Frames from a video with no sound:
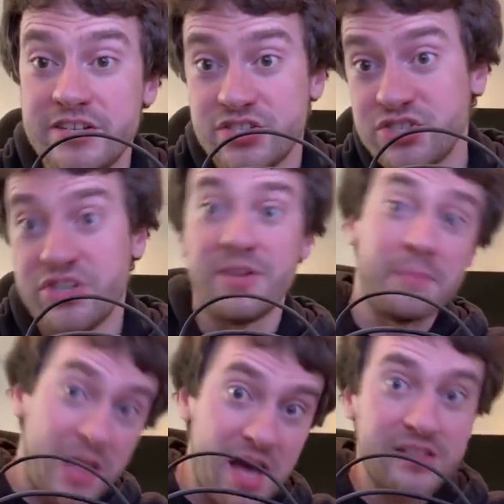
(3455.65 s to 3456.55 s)
It's just going to
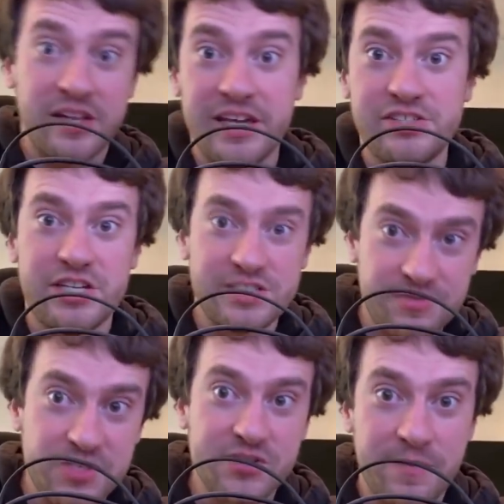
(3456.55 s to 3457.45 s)
block the lane change if
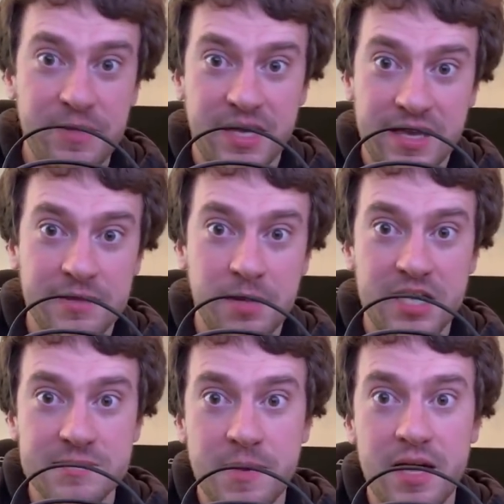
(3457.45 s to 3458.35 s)
there's something in the
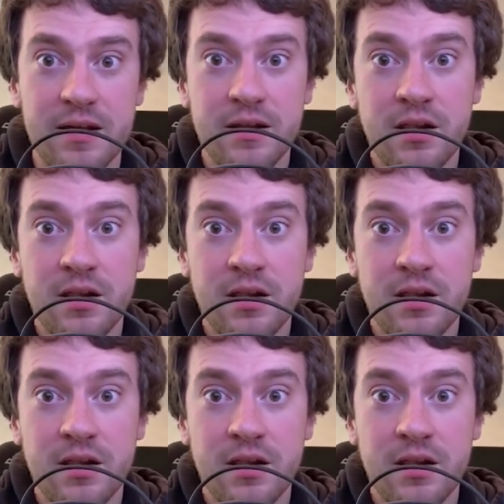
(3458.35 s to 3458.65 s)
blind spot.